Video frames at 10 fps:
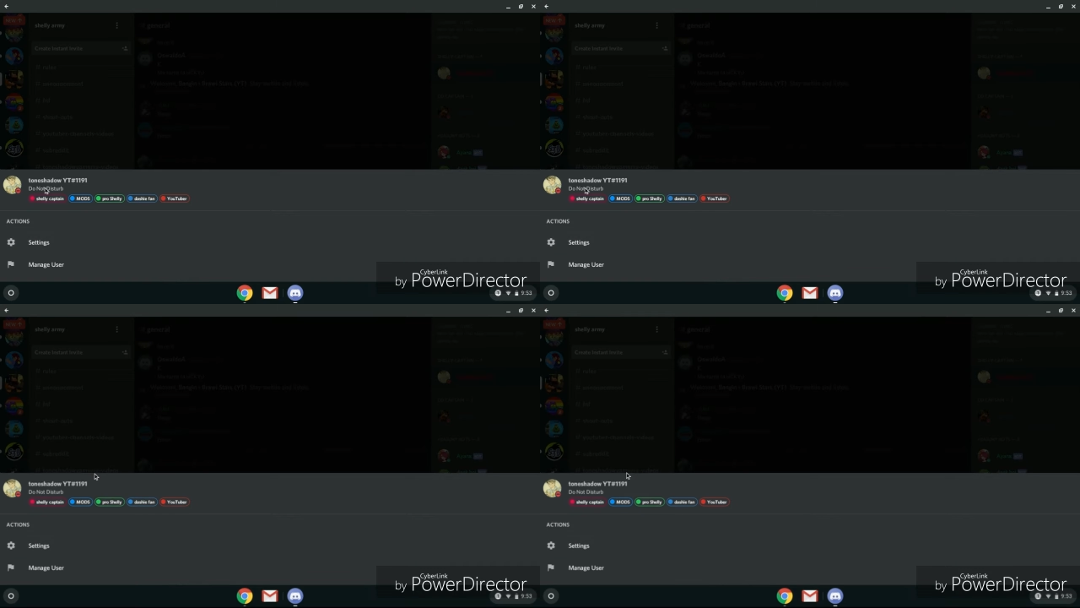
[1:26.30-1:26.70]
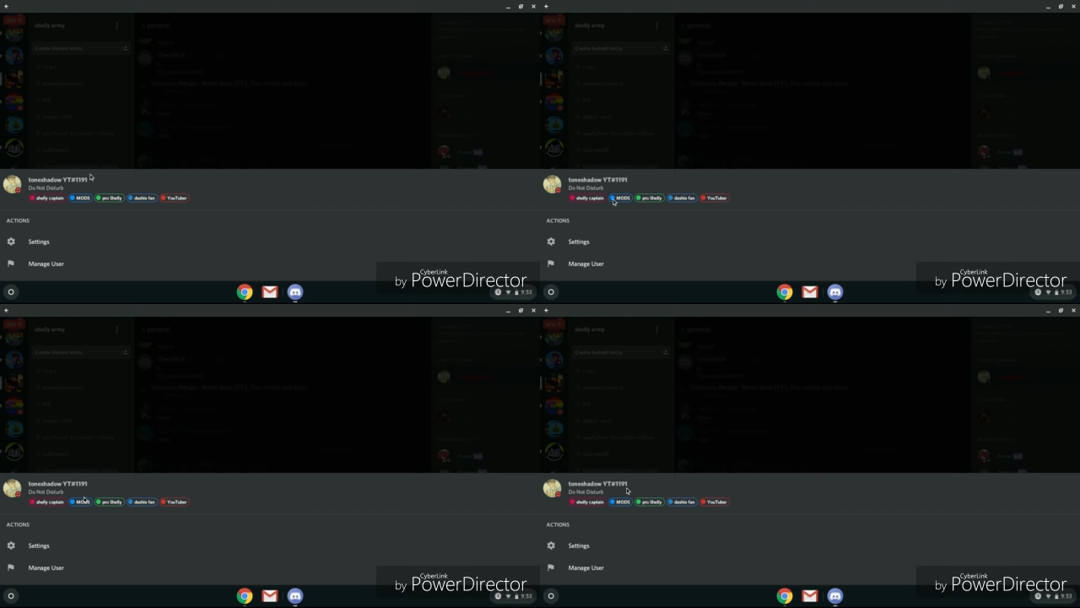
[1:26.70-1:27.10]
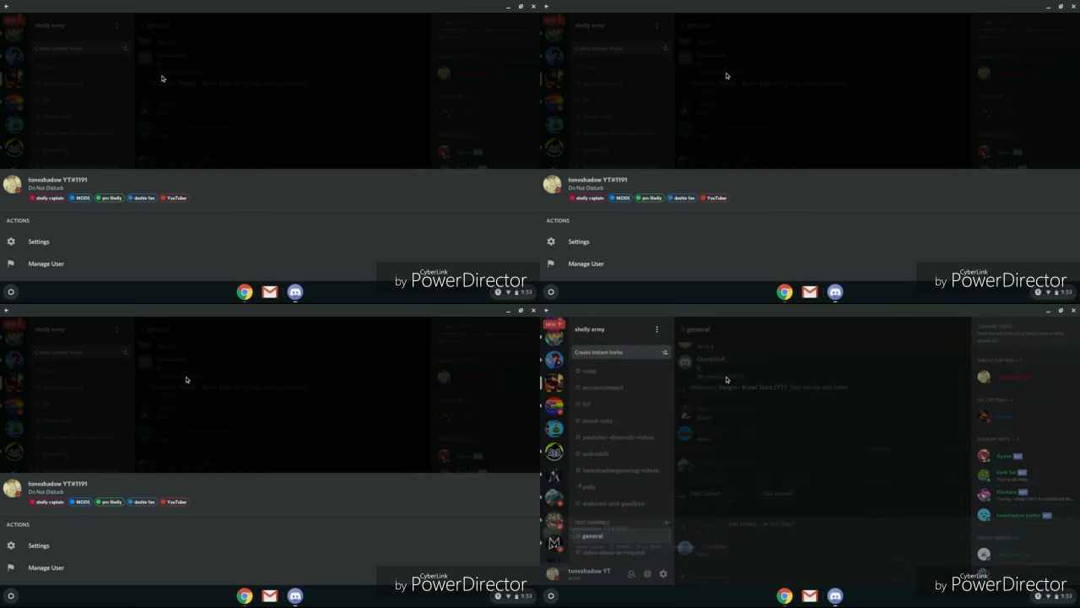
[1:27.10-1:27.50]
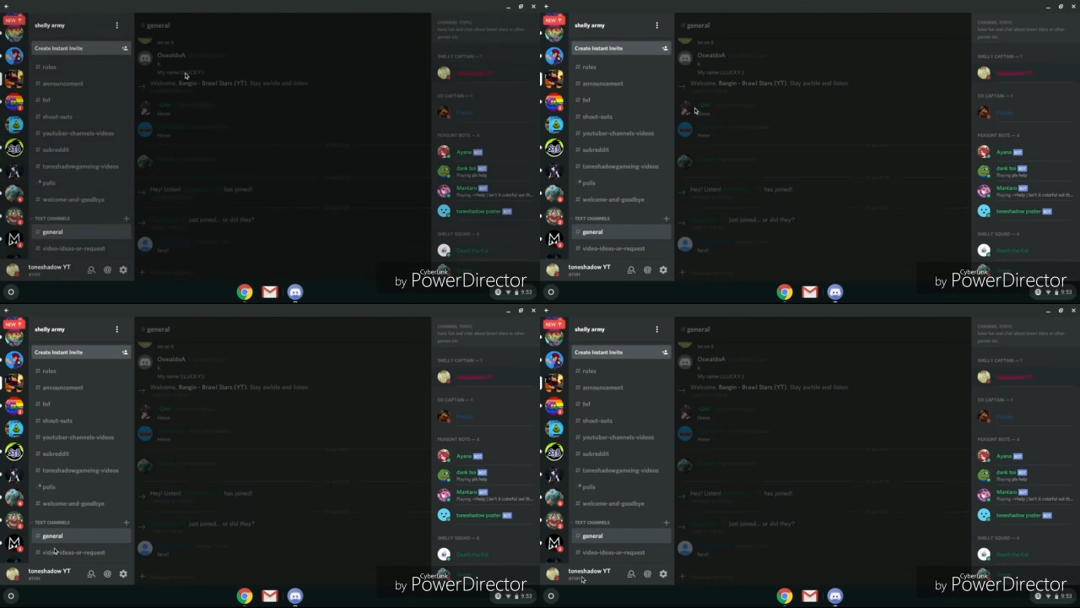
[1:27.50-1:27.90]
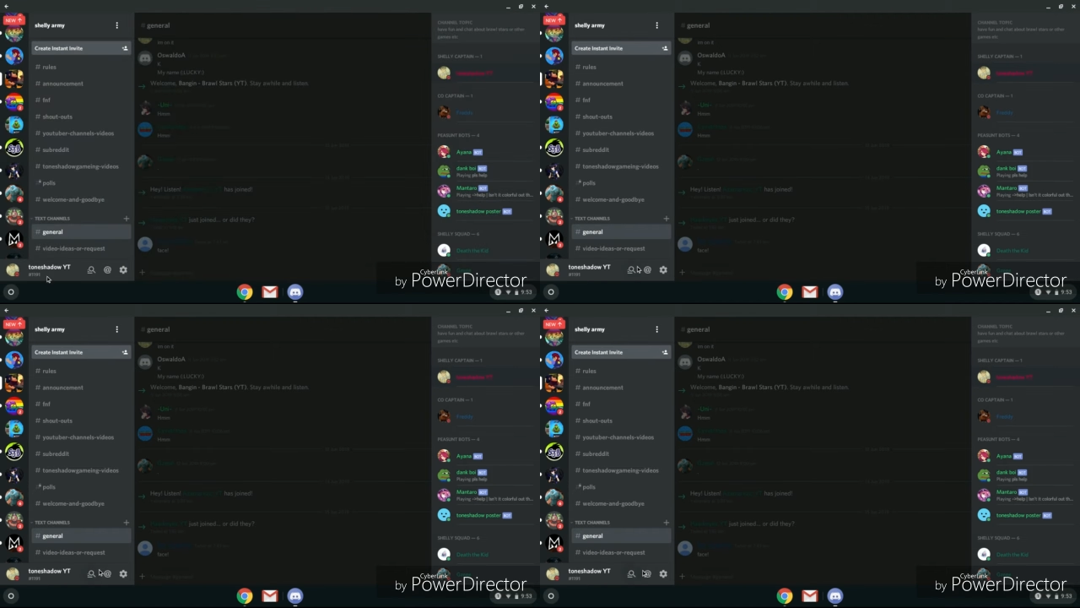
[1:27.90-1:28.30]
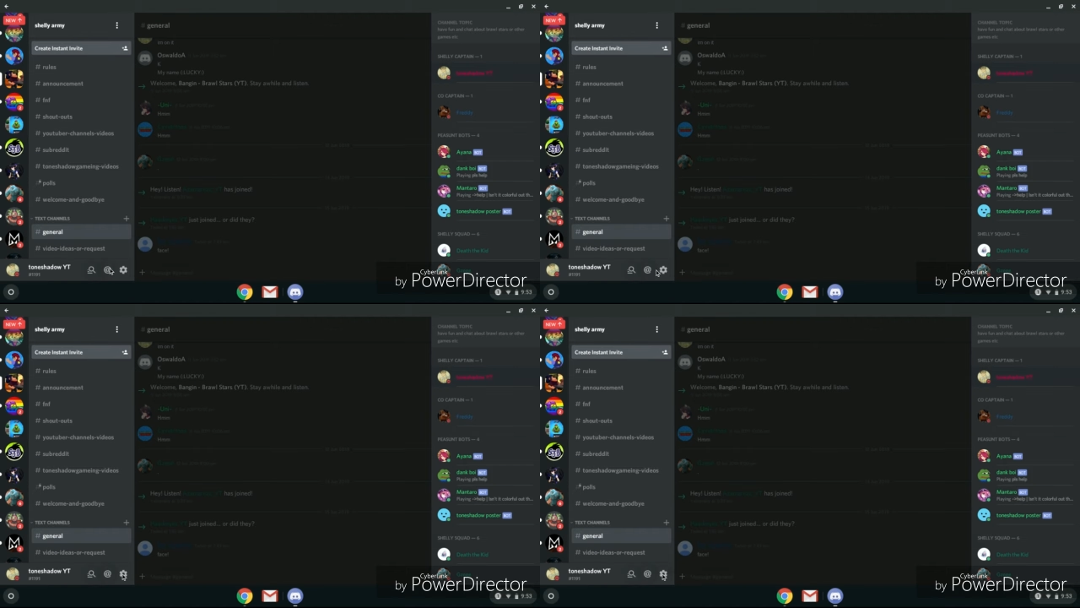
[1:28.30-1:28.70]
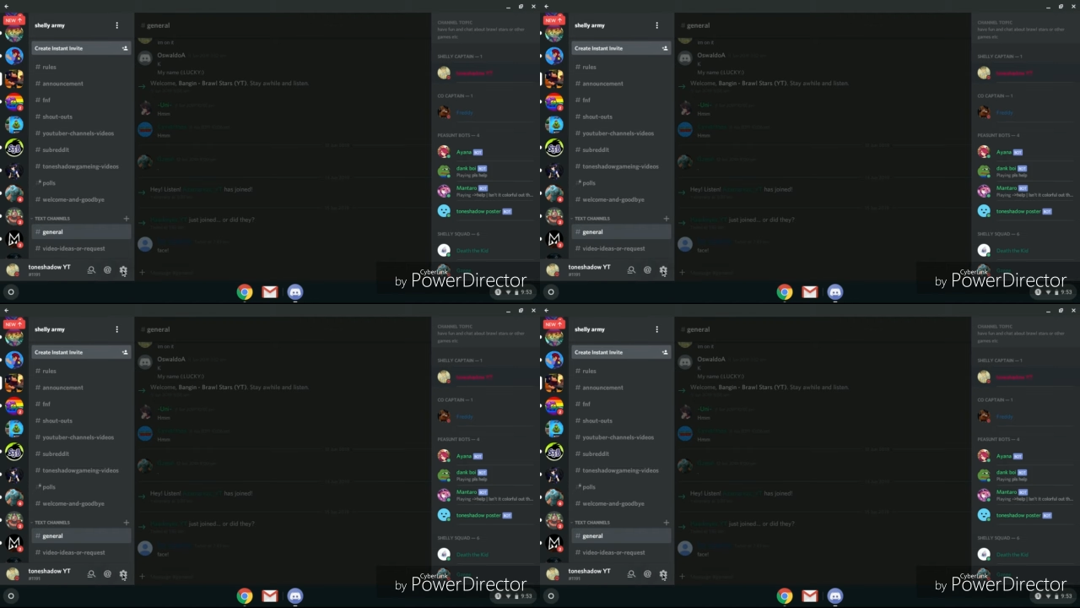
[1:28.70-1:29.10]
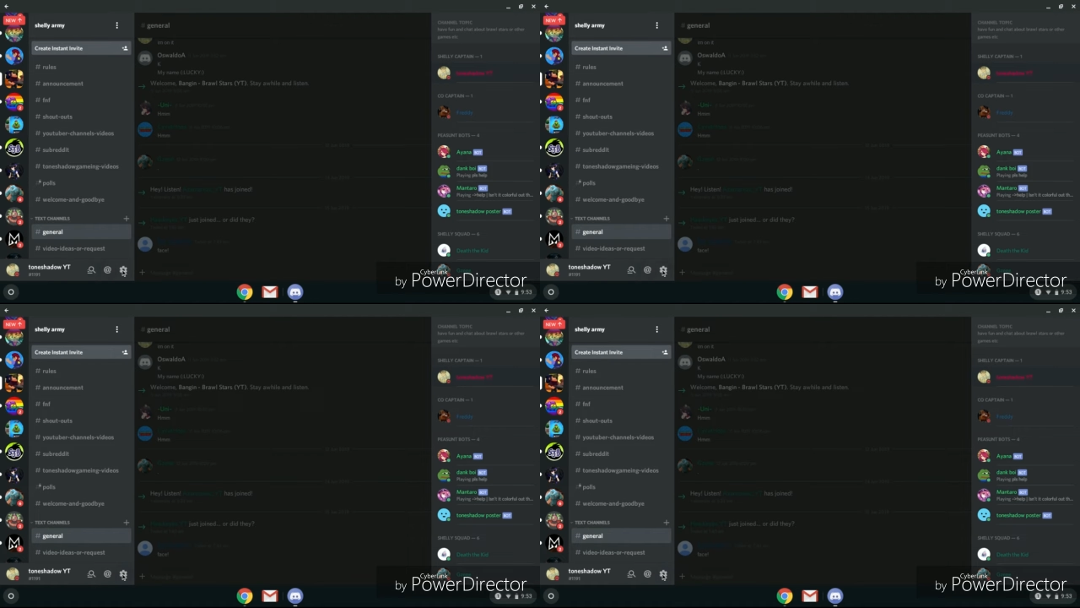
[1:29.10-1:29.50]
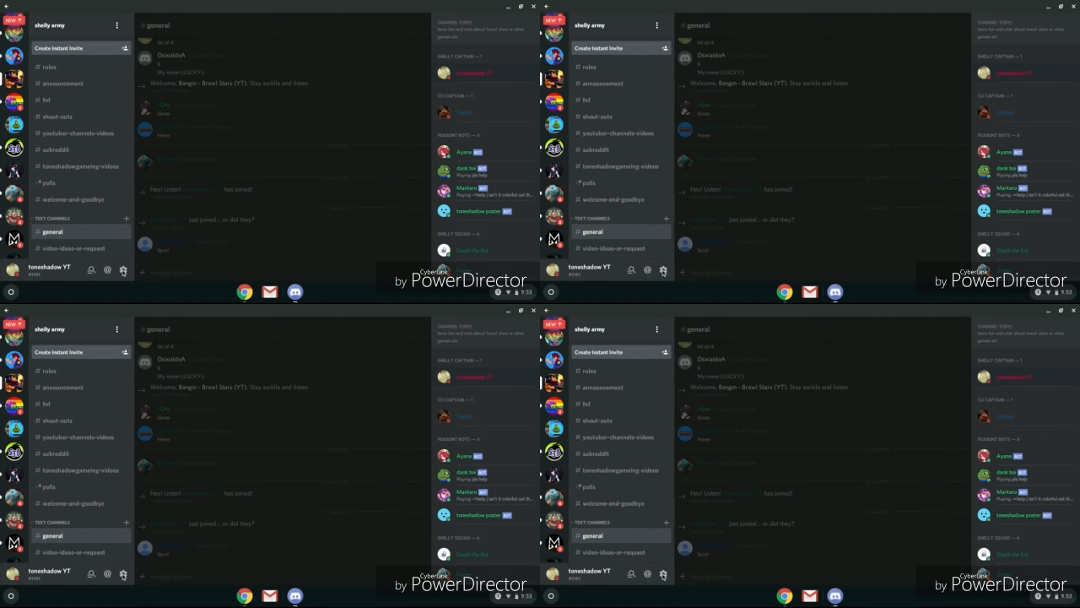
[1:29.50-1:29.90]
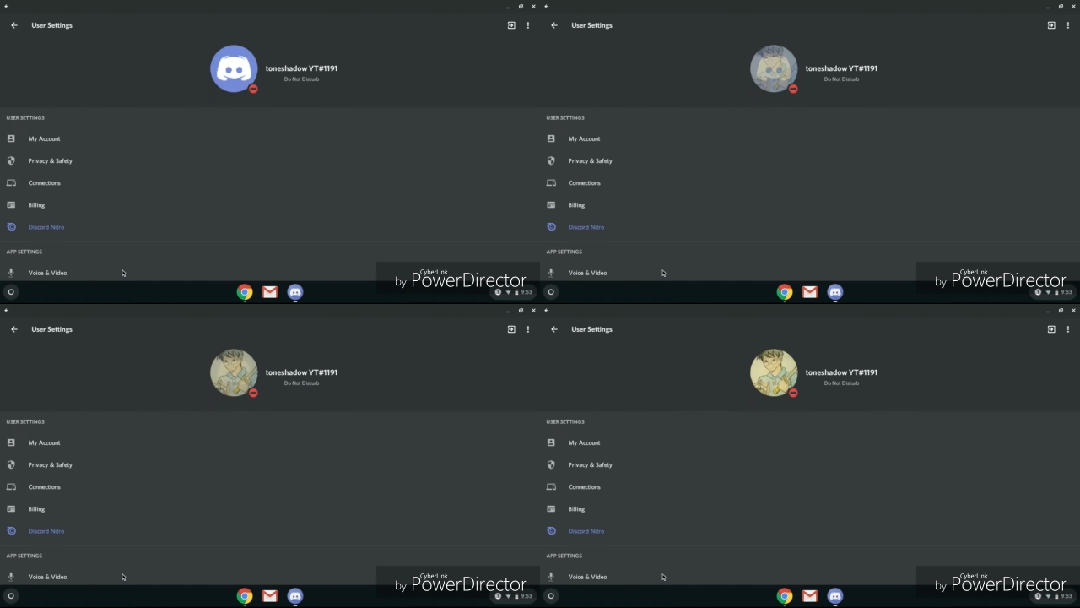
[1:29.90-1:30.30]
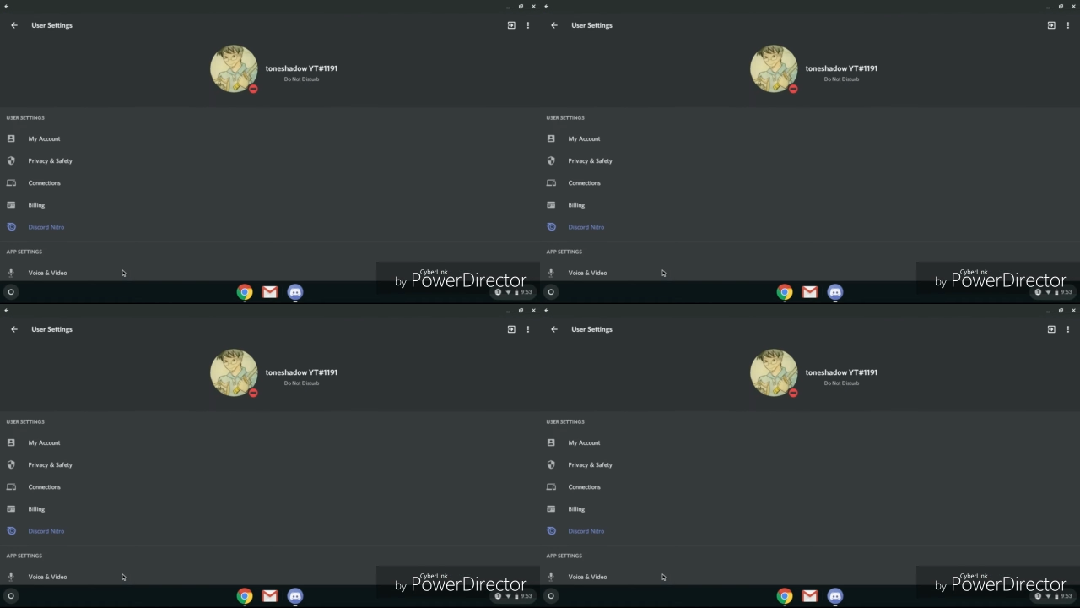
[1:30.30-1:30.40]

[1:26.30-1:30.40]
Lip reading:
[unreadable: no face in view]